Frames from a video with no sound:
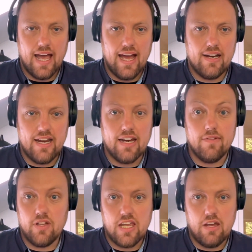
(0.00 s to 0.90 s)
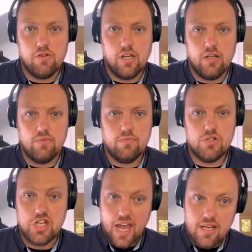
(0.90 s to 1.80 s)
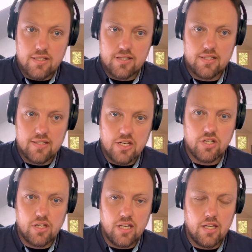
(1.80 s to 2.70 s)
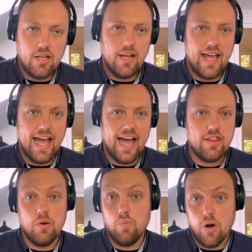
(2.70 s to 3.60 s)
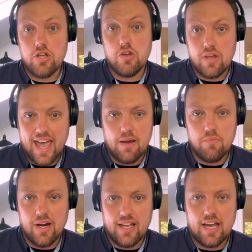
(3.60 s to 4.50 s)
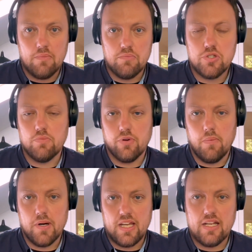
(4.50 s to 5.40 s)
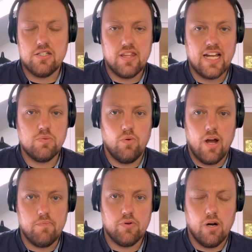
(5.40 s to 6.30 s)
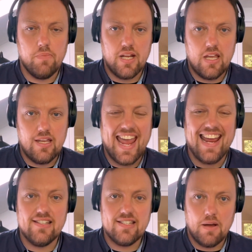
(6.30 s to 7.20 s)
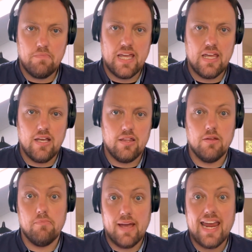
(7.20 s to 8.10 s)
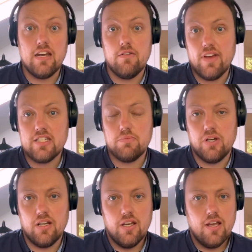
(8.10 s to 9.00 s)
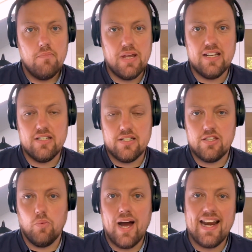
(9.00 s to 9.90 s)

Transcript: negatively gearing shares, essentially, than what you can when it comes to property. And so that's why property ends up being the main investment, because it's the one